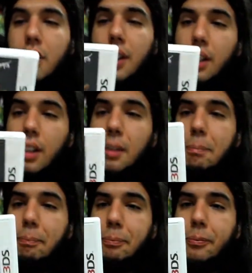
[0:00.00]
It's like
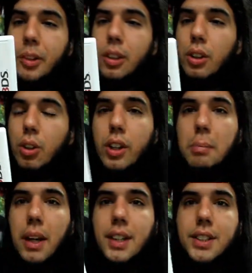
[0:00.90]
a
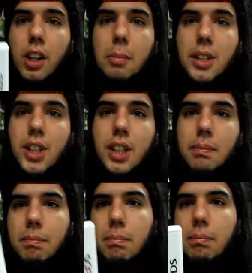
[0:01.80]
grid-based
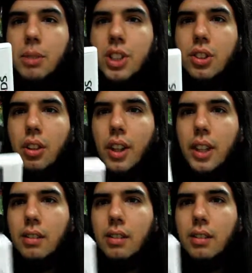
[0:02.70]
RPG, which is